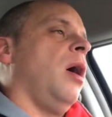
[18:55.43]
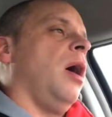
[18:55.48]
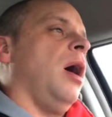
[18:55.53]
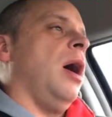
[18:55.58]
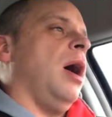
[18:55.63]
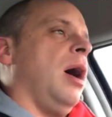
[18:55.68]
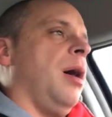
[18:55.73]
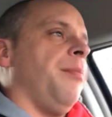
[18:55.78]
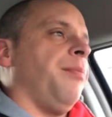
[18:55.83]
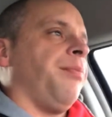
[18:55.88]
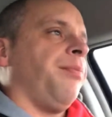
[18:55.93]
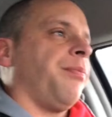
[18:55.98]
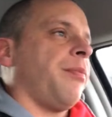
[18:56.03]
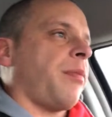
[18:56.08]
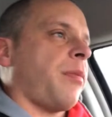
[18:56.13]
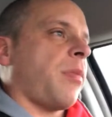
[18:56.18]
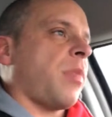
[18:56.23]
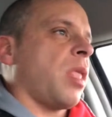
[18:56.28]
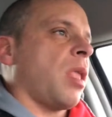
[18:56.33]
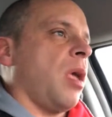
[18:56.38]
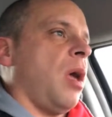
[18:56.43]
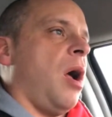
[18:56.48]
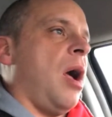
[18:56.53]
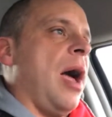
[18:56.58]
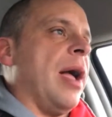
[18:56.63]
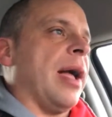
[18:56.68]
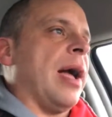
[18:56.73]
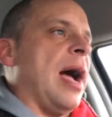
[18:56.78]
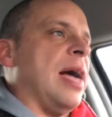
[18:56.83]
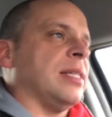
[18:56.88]
all
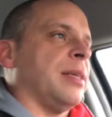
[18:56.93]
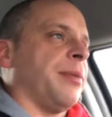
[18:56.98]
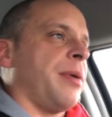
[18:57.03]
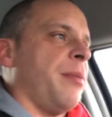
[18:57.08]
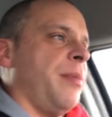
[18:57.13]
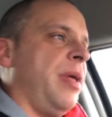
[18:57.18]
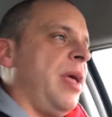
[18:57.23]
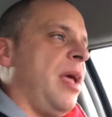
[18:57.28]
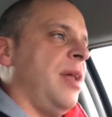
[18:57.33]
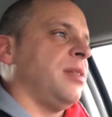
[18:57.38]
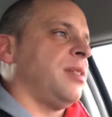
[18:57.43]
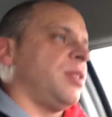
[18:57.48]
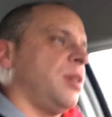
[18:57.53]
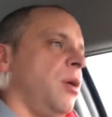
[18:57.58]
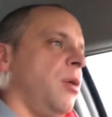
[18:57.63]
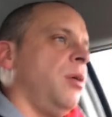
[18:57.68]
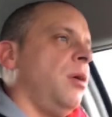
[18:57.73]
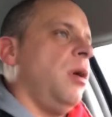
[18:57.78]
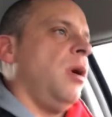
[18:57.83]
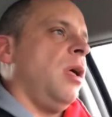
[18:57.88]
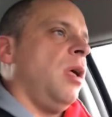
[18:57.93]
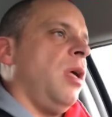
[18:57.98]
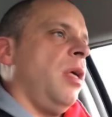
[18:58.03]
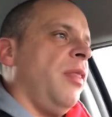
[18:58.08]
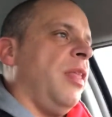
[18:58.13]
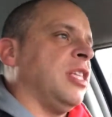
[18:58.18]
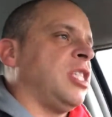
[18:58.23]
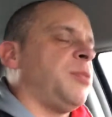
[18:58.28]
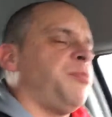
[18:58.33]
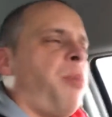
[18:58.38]
right, guys, I'm coming in. So
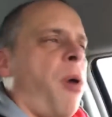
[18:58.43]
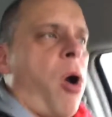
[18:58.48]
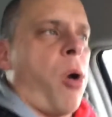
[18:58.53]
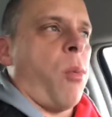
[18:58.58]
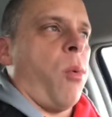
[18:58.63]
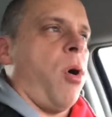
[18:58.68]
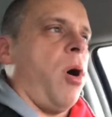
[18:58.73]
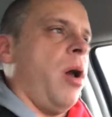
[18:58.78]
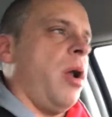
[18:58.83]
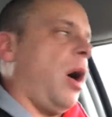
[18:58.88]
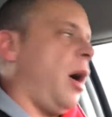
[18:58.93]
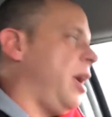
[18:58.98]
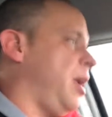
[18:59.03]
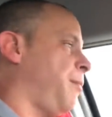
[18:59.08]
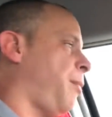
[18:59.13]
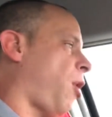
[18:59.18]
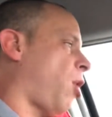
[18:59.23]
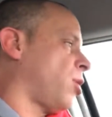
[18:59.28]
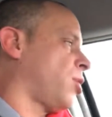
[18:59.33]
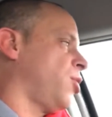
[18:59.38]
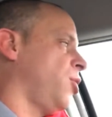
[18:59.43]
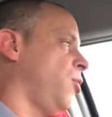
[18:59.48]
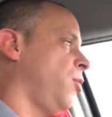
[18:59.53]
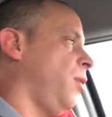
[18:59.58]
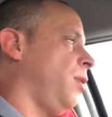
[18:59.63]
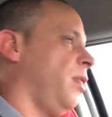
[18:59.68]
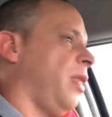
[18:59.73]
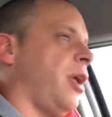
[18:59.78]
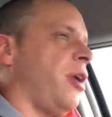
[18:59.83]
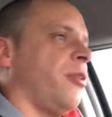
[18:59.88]
this is part one. I'll hit part two
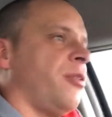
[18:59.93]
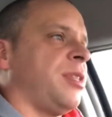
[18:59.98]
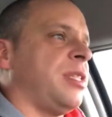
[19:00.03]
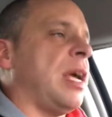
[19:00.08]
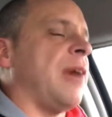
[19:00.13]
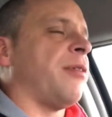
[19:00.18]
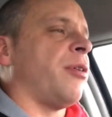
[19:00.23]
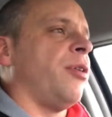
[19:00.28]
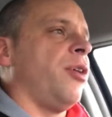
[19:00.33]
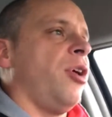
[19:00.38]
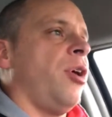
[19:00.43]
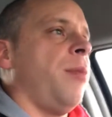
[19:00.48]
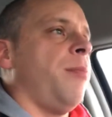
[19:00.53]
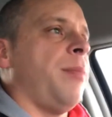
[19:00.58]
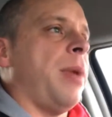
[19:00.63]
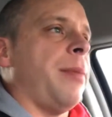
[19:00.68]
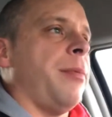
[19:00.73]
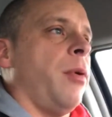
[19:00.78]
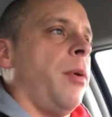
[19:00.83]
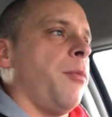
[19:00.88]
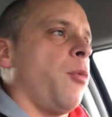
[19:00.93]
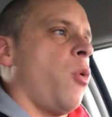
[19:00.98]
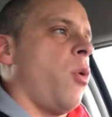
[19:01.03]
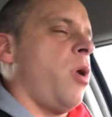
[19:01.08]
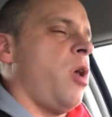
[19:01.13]
later this afternoon. Maybe I'm going